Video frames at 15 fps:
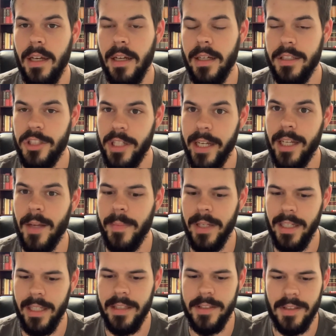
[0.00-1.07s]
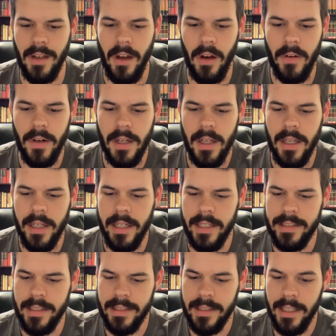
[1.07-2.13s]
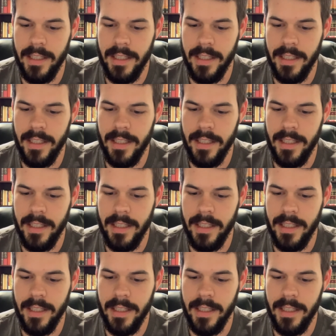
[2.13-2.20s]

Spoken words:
Jacob and Esau. It says,